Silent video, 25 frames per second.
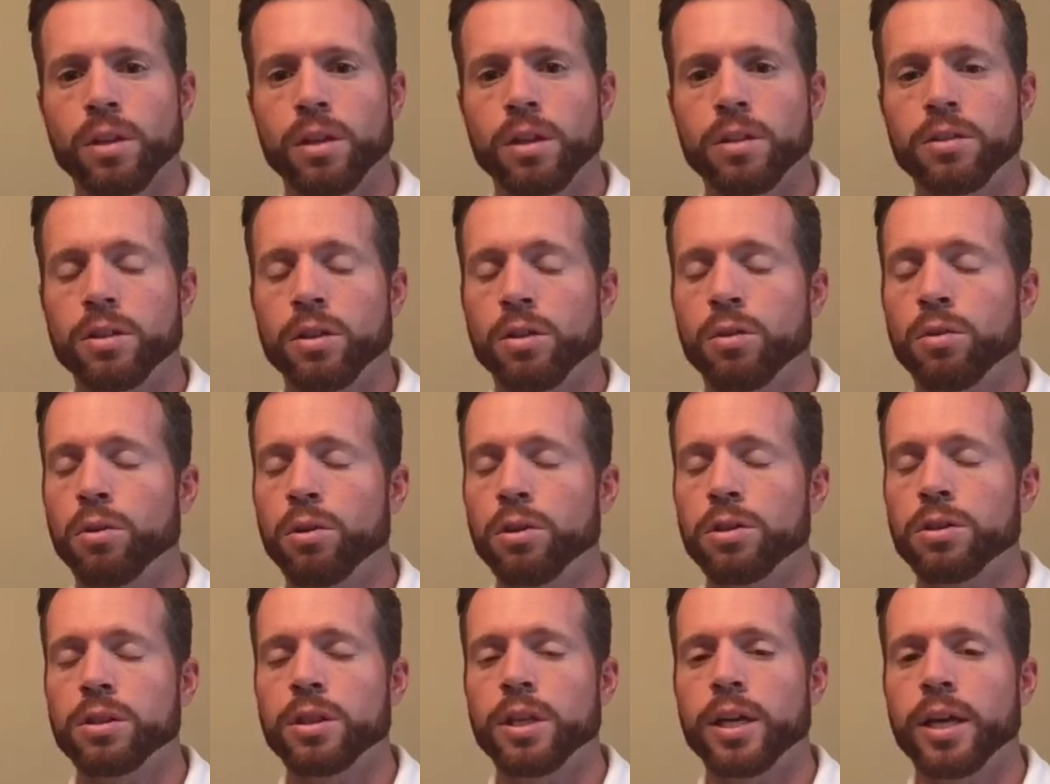It's a
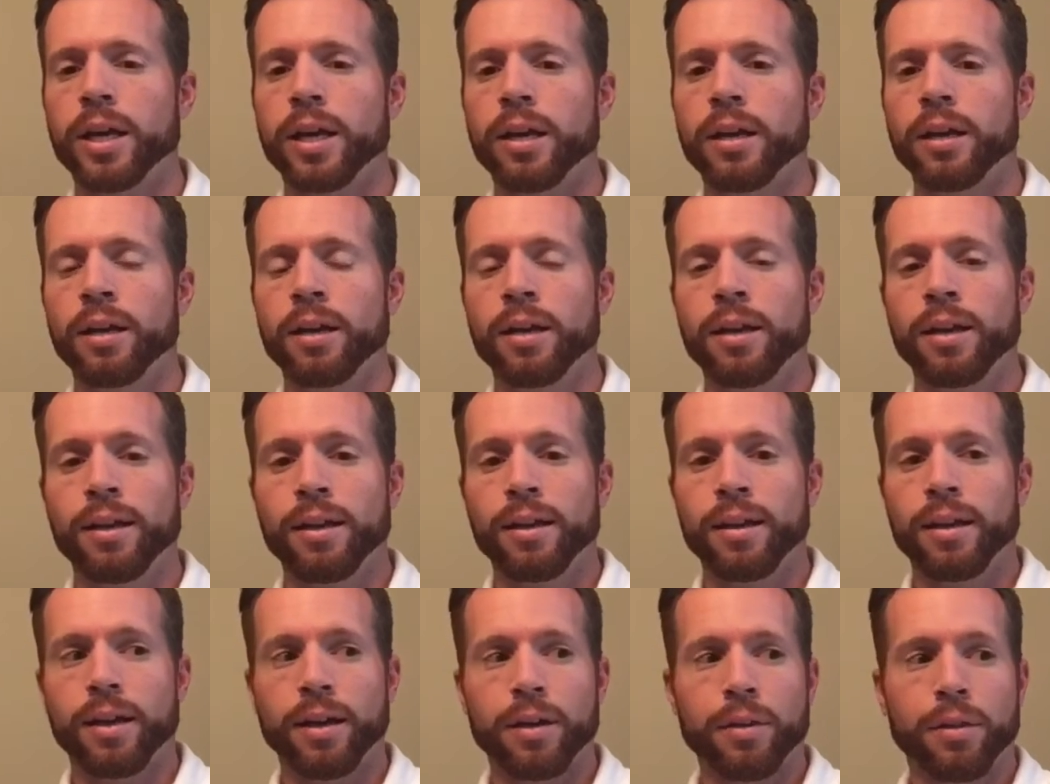course that
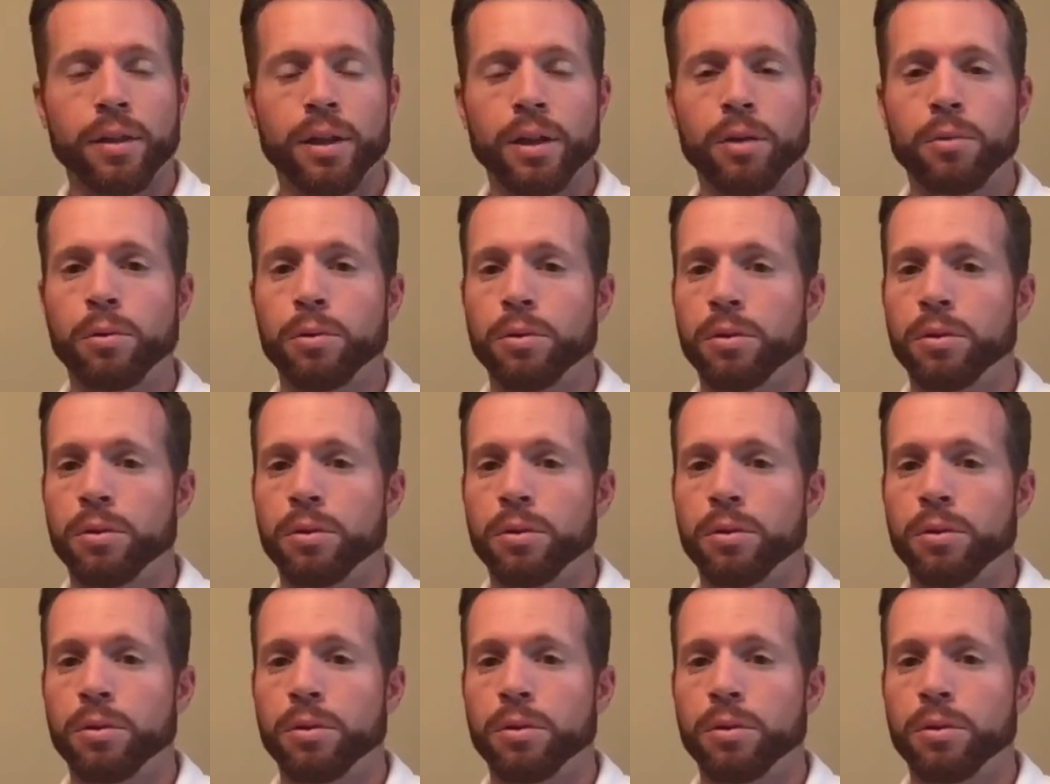I think,